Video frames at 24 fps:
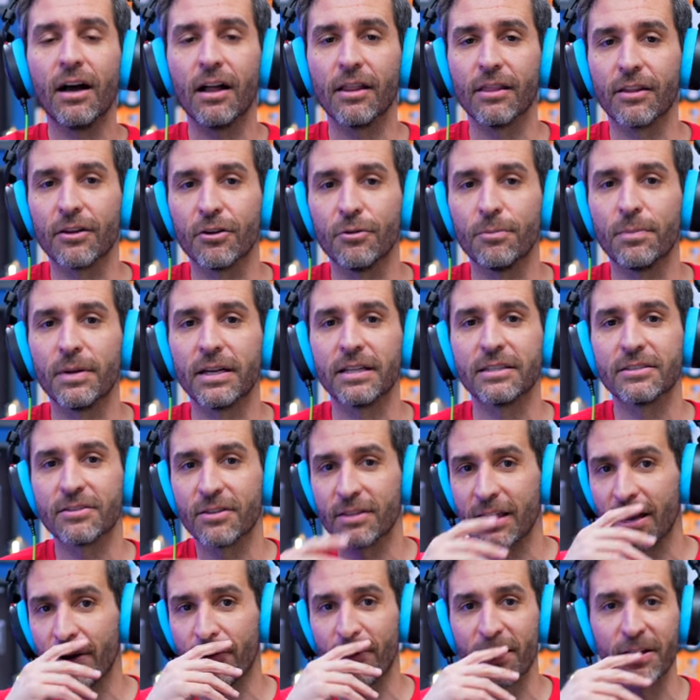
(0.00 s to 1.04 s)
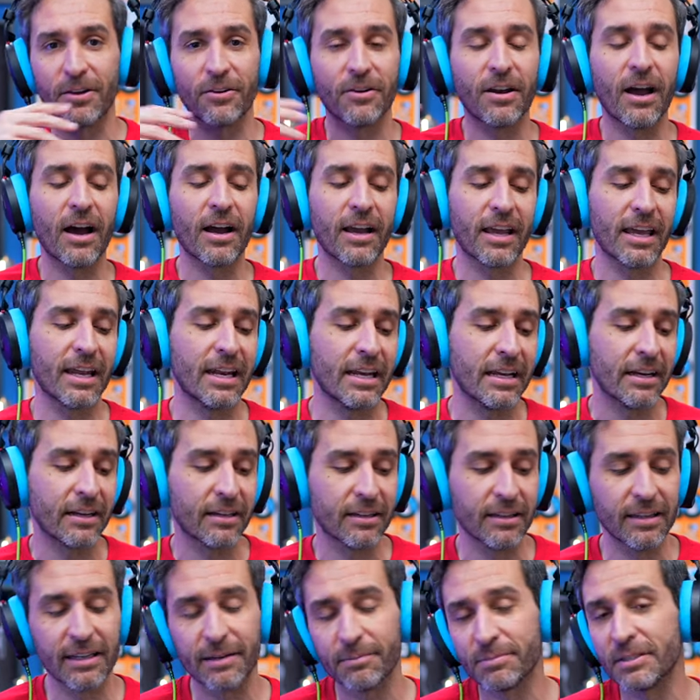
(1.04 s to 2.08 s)
a little bit so that way you're not getting a
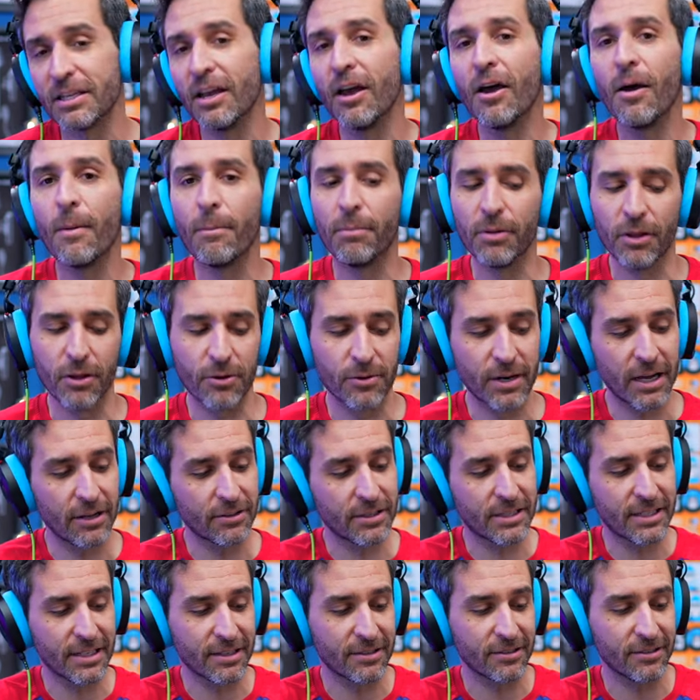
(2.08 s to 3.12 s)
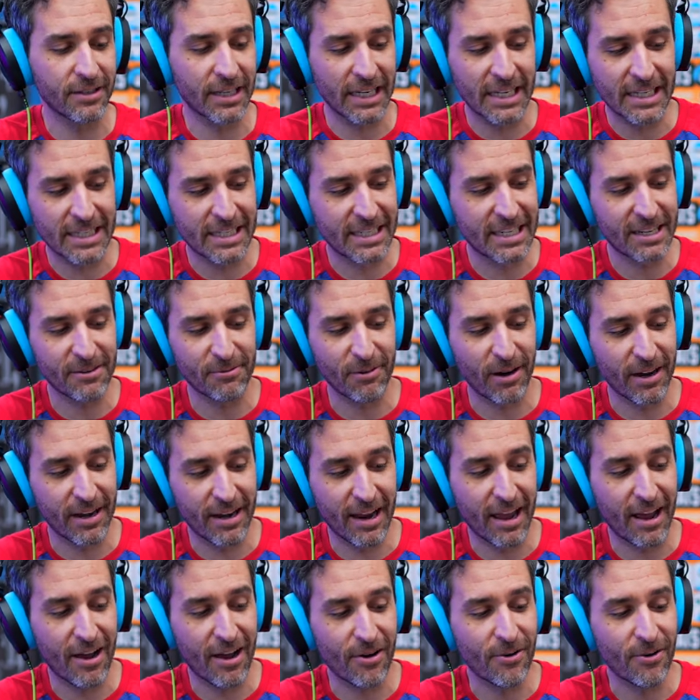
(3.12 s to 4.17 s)
clipped, blown out signal. I can see right
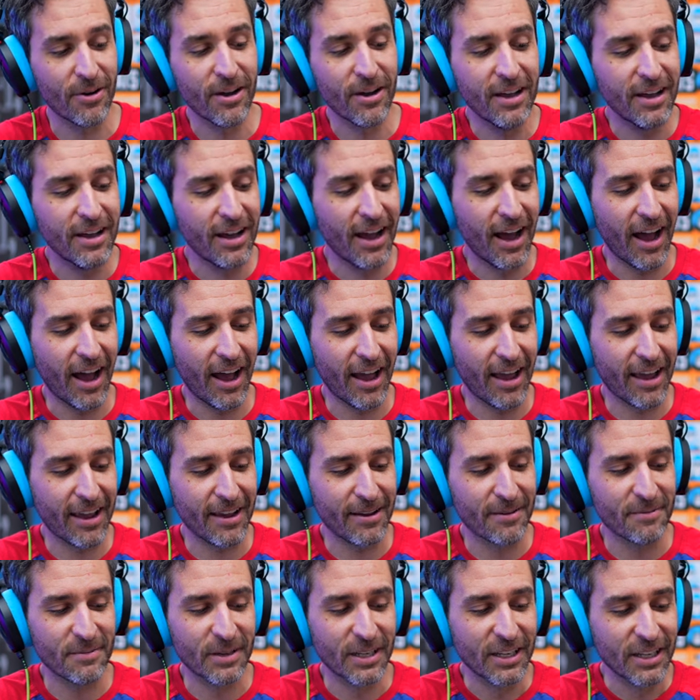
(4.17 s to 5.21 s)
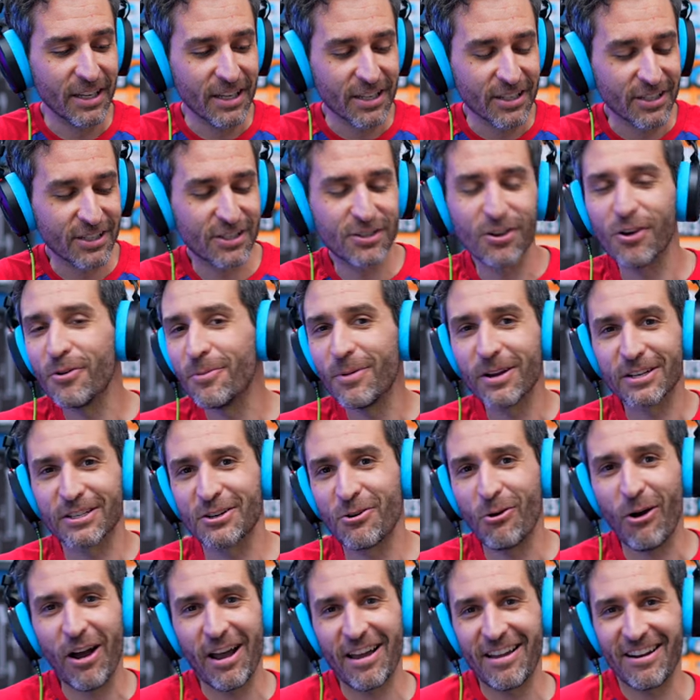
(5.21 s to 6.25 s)
now I am so much
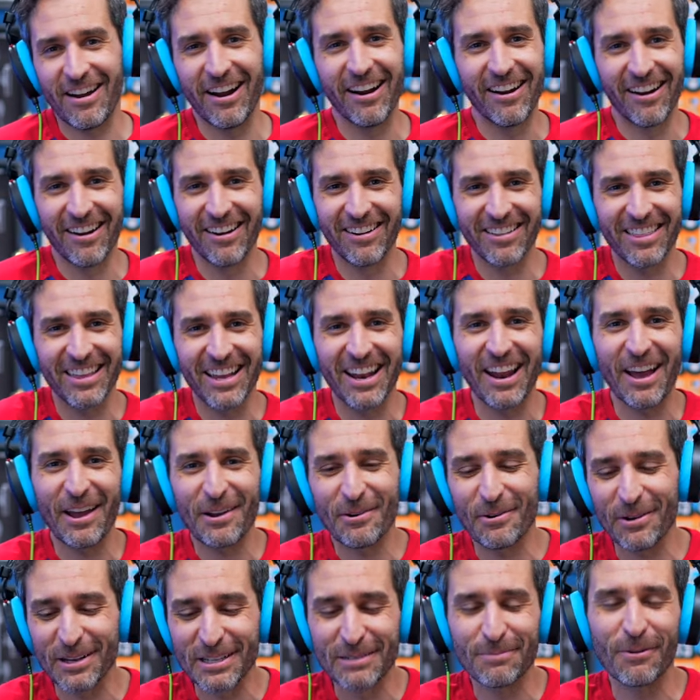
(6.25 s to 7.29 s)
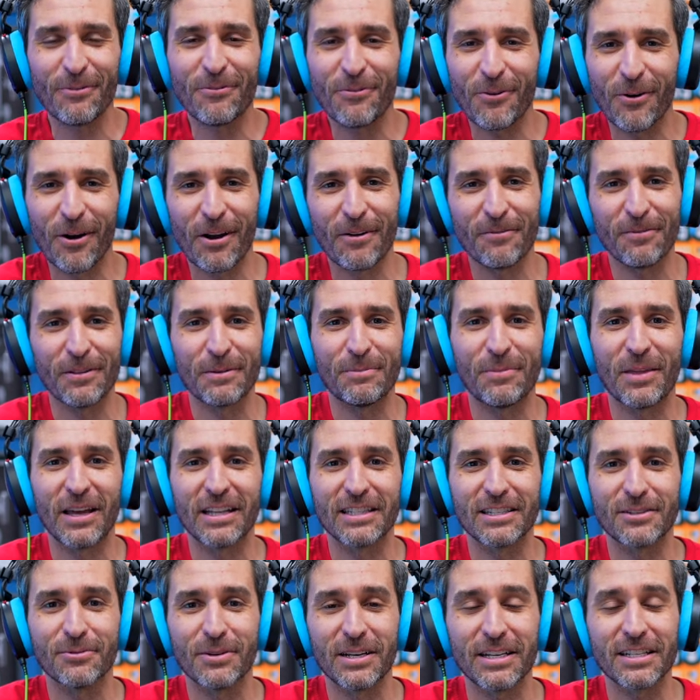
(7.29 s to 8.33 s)
quieter than I was before I flipped that
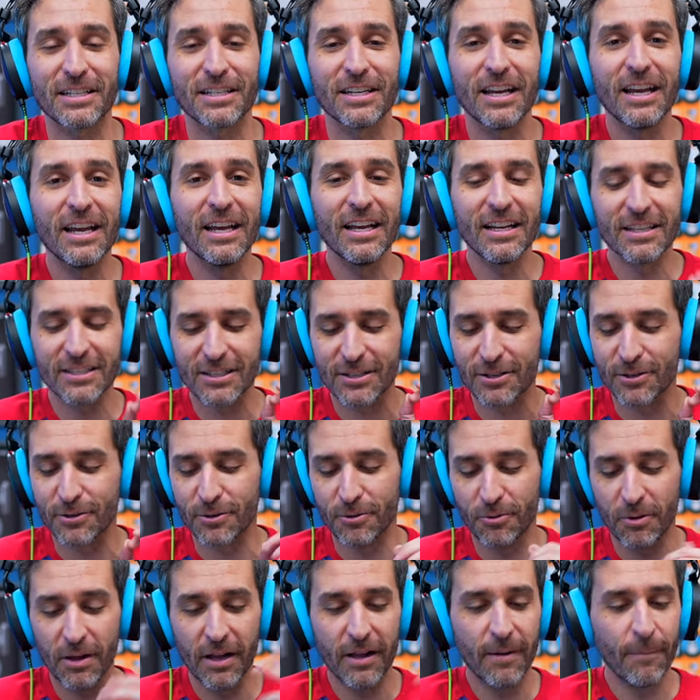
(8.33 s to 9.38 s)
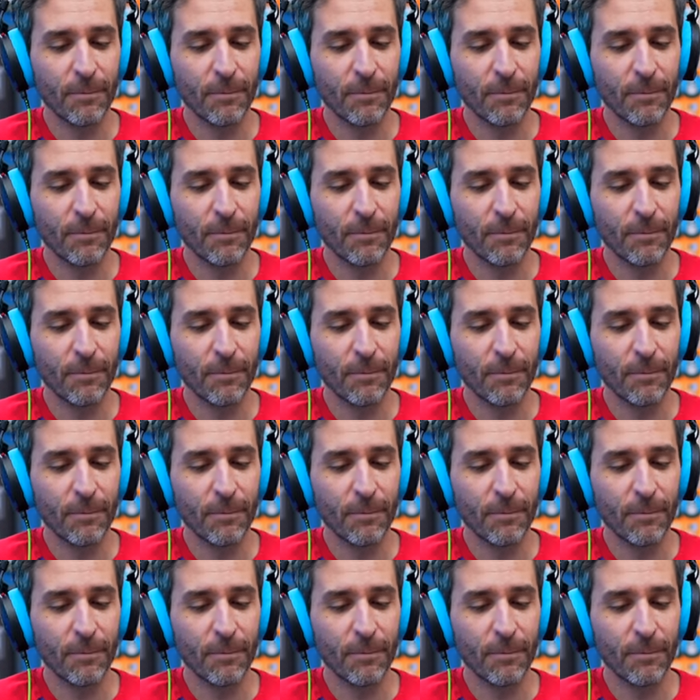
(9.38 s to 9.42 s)
switch. So